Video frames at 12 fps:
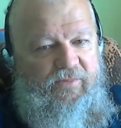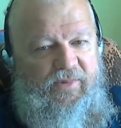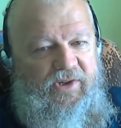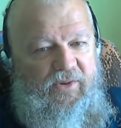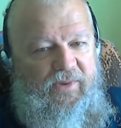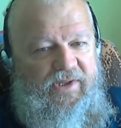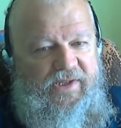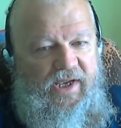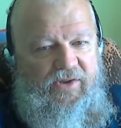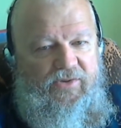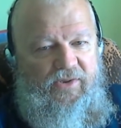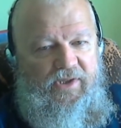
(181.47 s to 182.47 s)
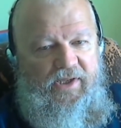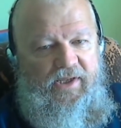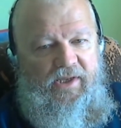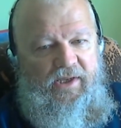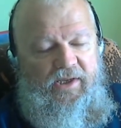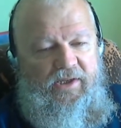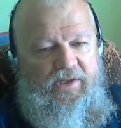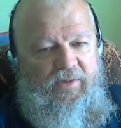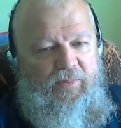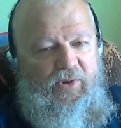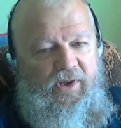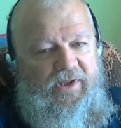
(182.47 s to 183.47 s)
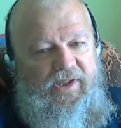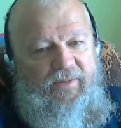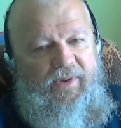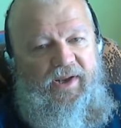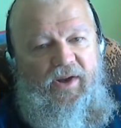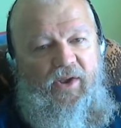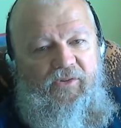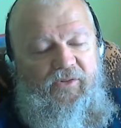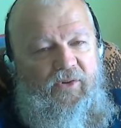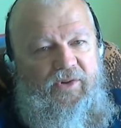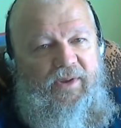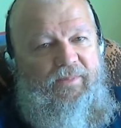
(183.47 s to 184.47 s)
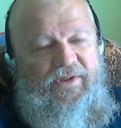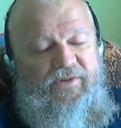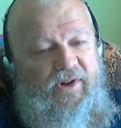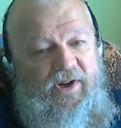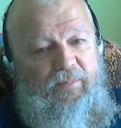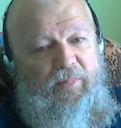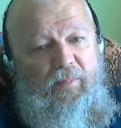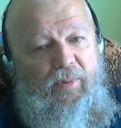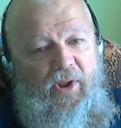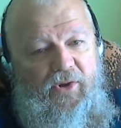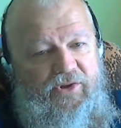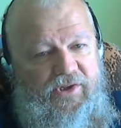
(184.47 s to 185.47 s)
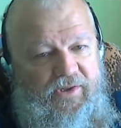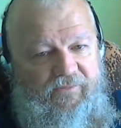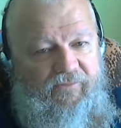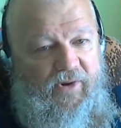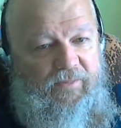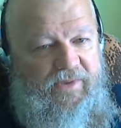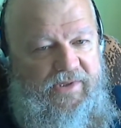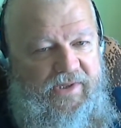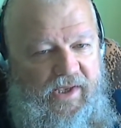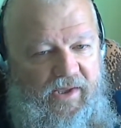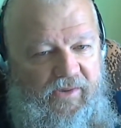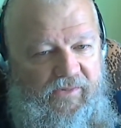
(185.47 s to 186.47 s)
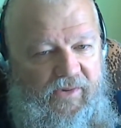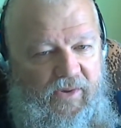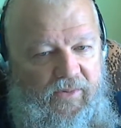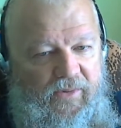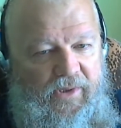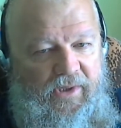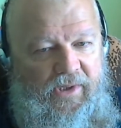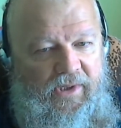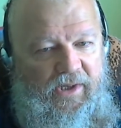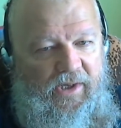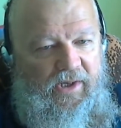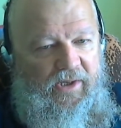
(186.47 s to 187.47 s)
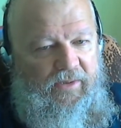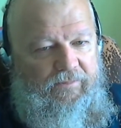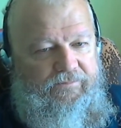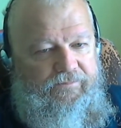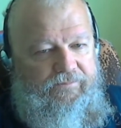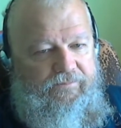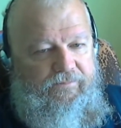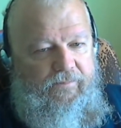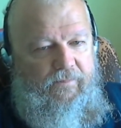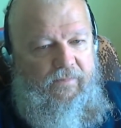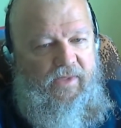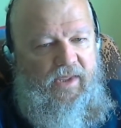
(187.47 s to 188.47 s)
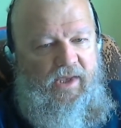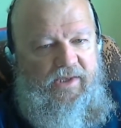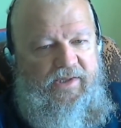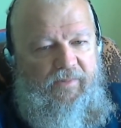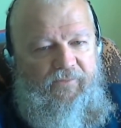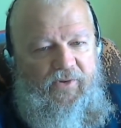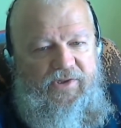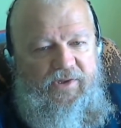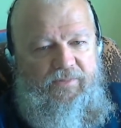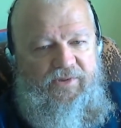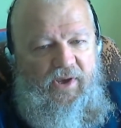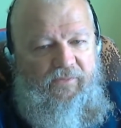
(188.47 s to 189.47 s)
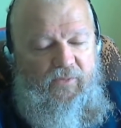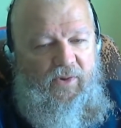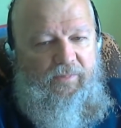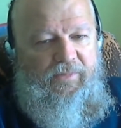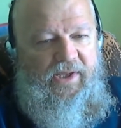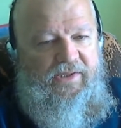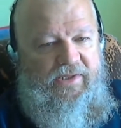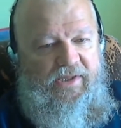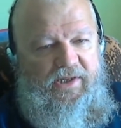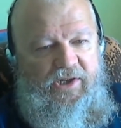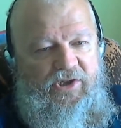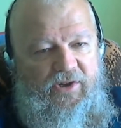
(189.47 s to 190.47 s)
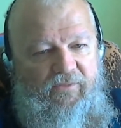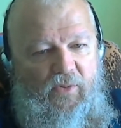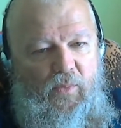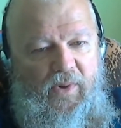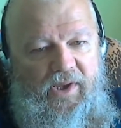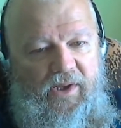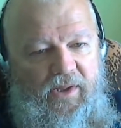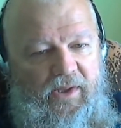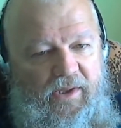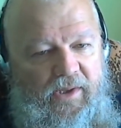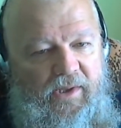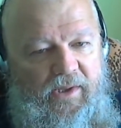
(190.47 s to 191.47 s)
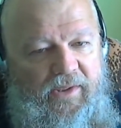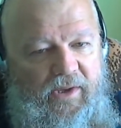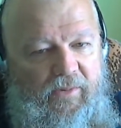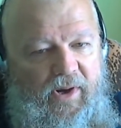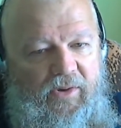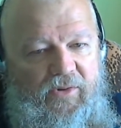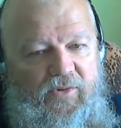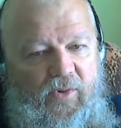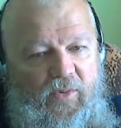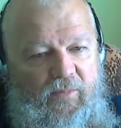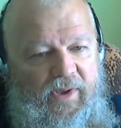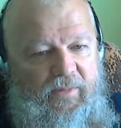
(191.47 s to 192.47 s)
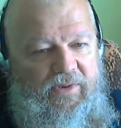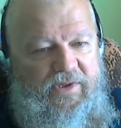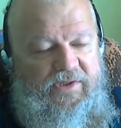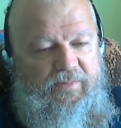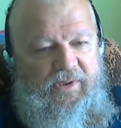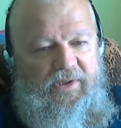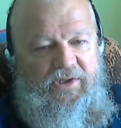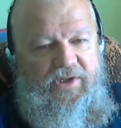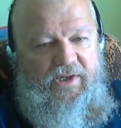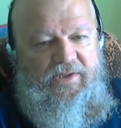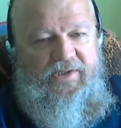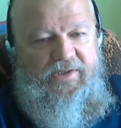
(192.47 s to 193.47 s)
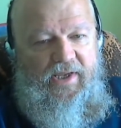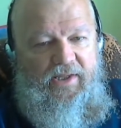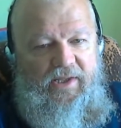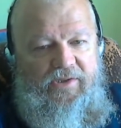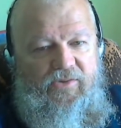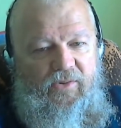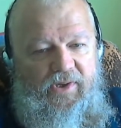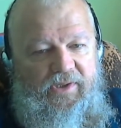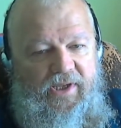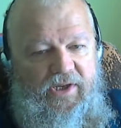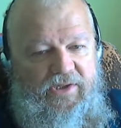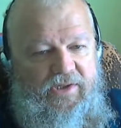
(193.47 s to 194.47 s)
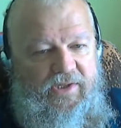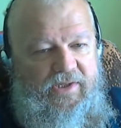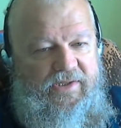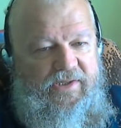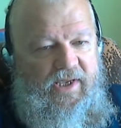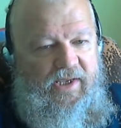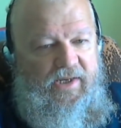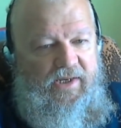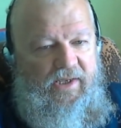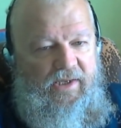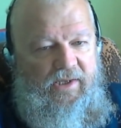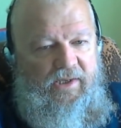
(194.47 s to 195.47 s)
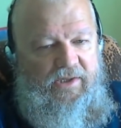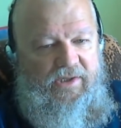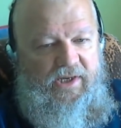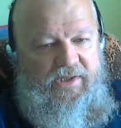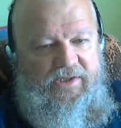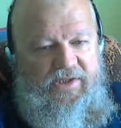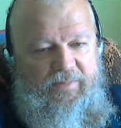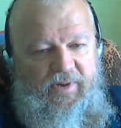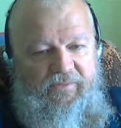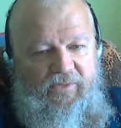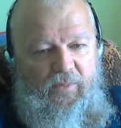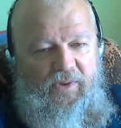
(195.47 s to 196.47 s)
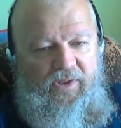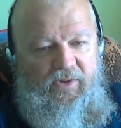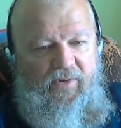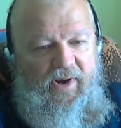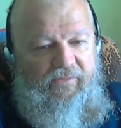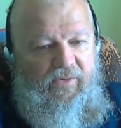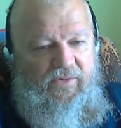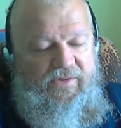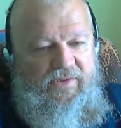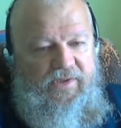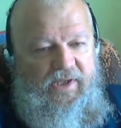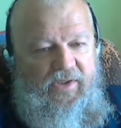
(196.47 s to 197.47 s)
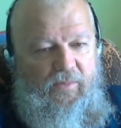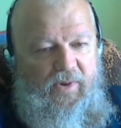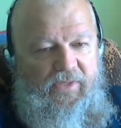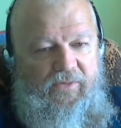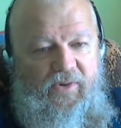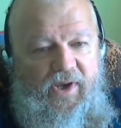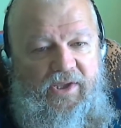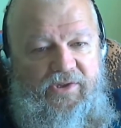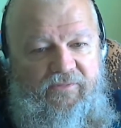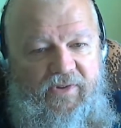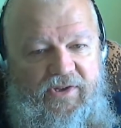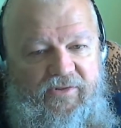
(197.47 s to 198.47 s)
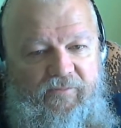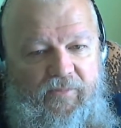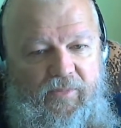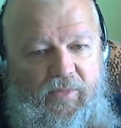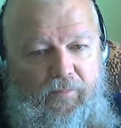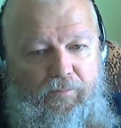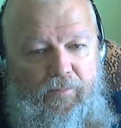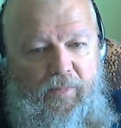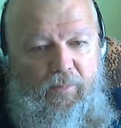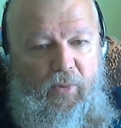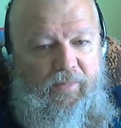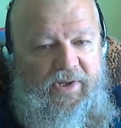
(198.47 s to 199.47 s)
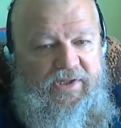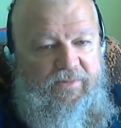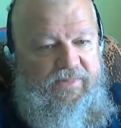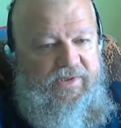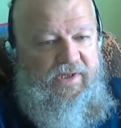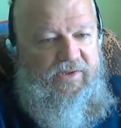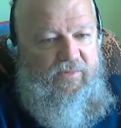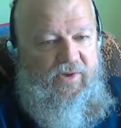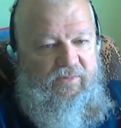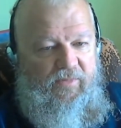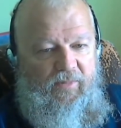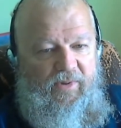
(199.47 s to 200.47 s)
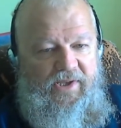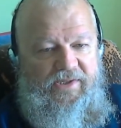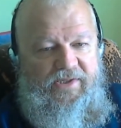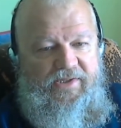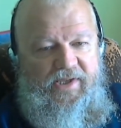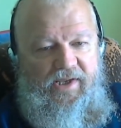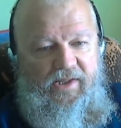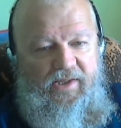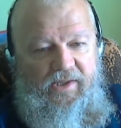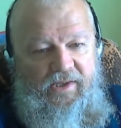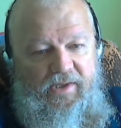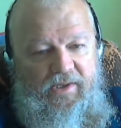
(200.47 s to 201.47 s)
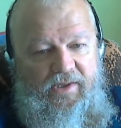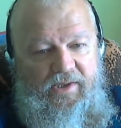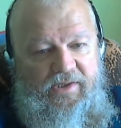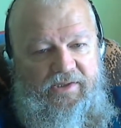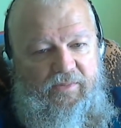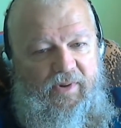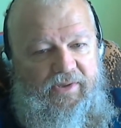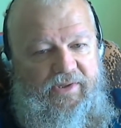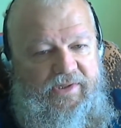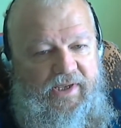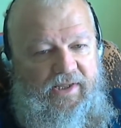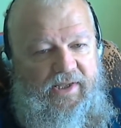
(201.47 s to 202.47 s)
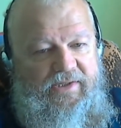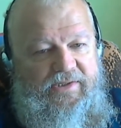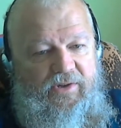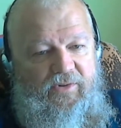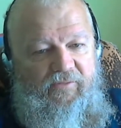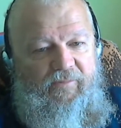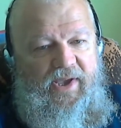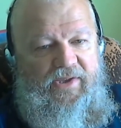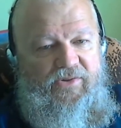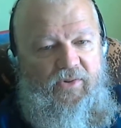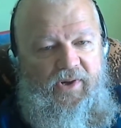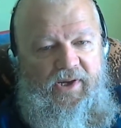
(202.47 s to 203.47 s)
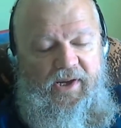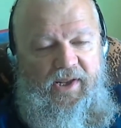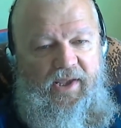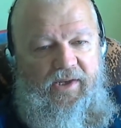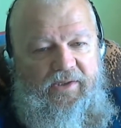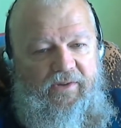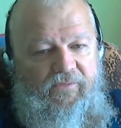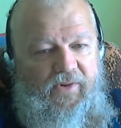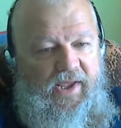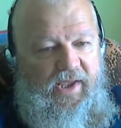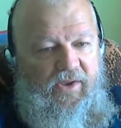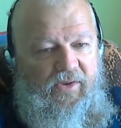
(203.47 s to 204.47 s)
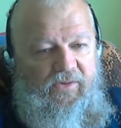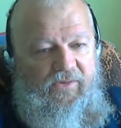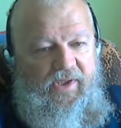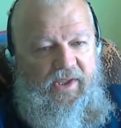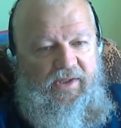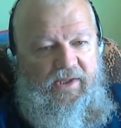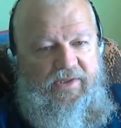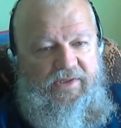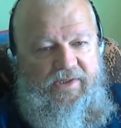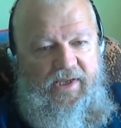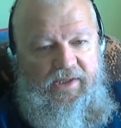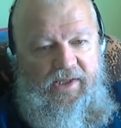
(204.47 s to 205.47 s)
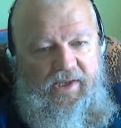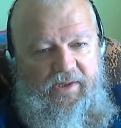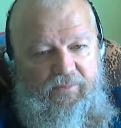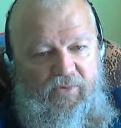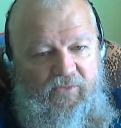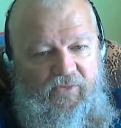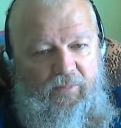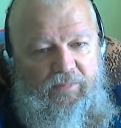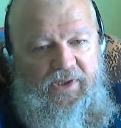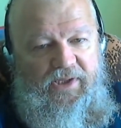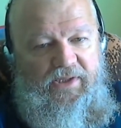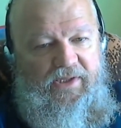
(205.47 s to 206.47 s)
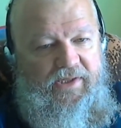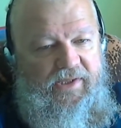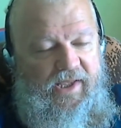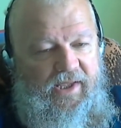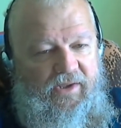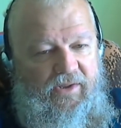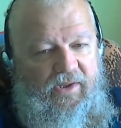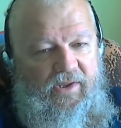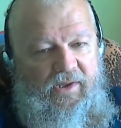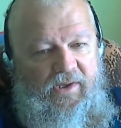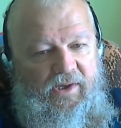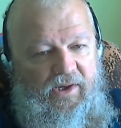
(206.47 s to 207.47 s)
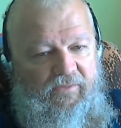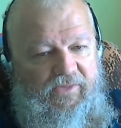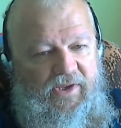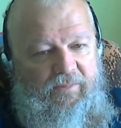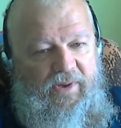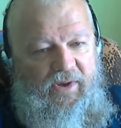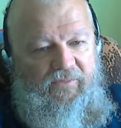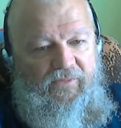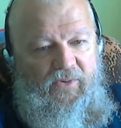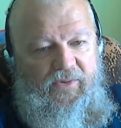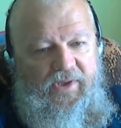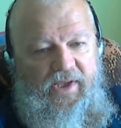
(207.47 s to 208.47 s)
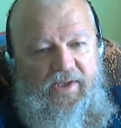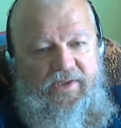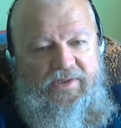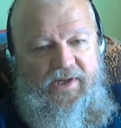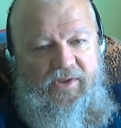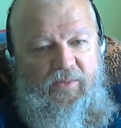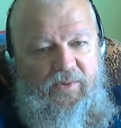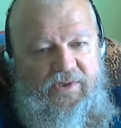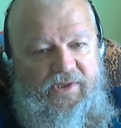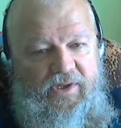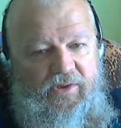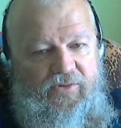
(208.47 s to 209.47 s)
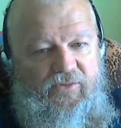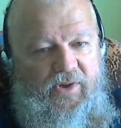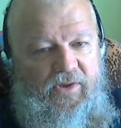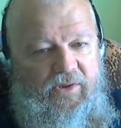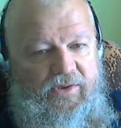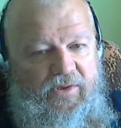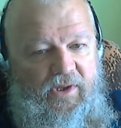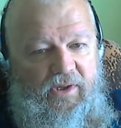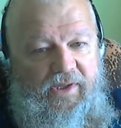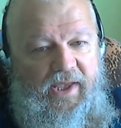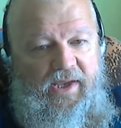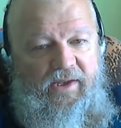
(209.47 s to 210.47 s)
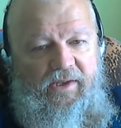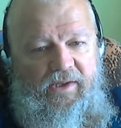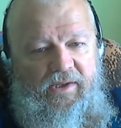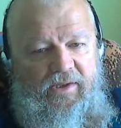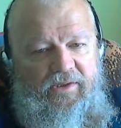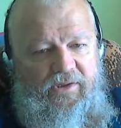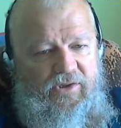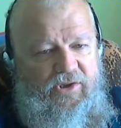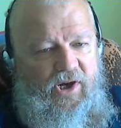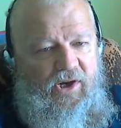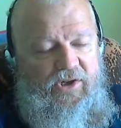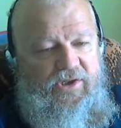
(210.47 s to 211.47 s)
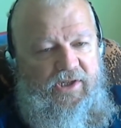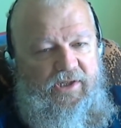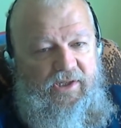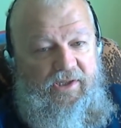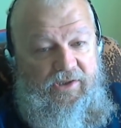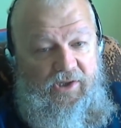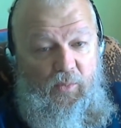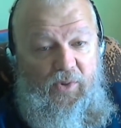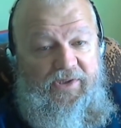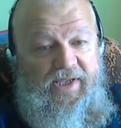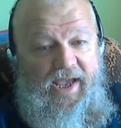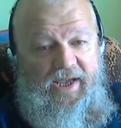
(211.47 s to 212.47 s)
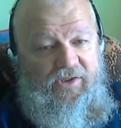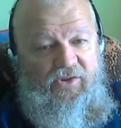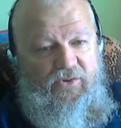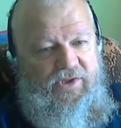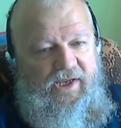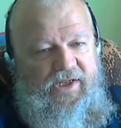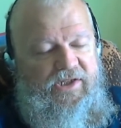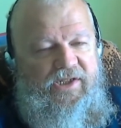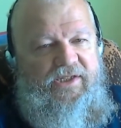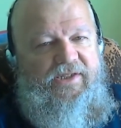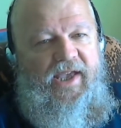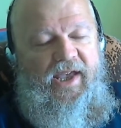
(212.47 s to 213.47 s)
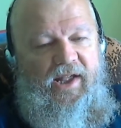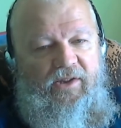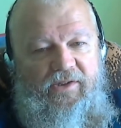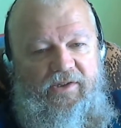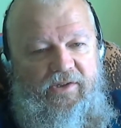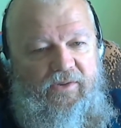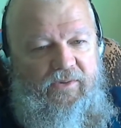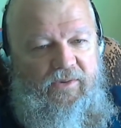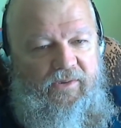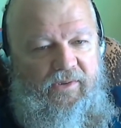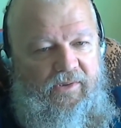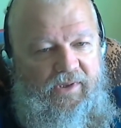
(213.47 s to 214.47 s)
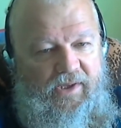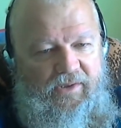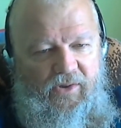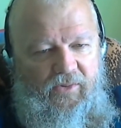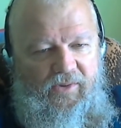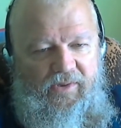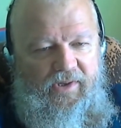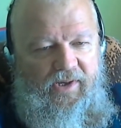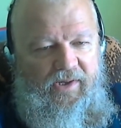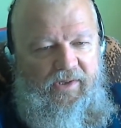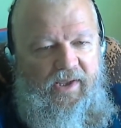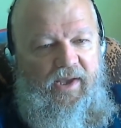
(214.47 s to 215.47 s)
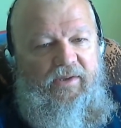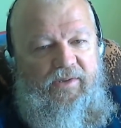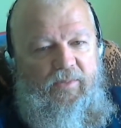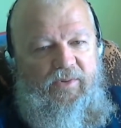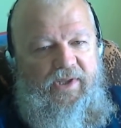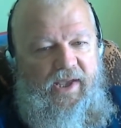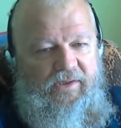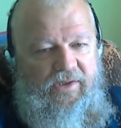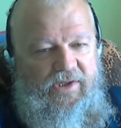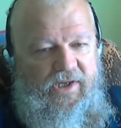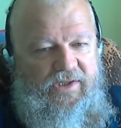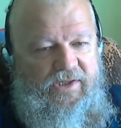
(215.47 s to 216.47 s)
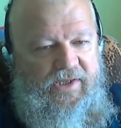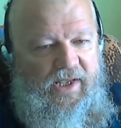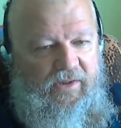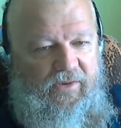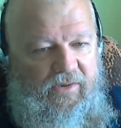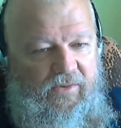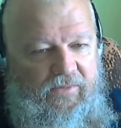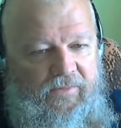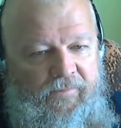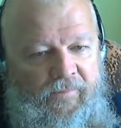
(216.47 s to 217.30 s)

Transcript: but nobody's actually deployed them and also demonstrated propulsion from the sails. So, um, except for some software updates and the addition of a wheel that ground control will be able to spin to change the satellite's orientation to the sun, change the spin of the wheel, the craft goes either way through conservation of momentum, says Ridgemore, because the sail is around the satellite's center of mass, orienting at different angles can let the satellite move obliquely to the angle of the inbound photons. In other words, it'll trickle, it'll tack to charge, it will tack to change its altitude. No, not, yeah, it will tack to change its altitude.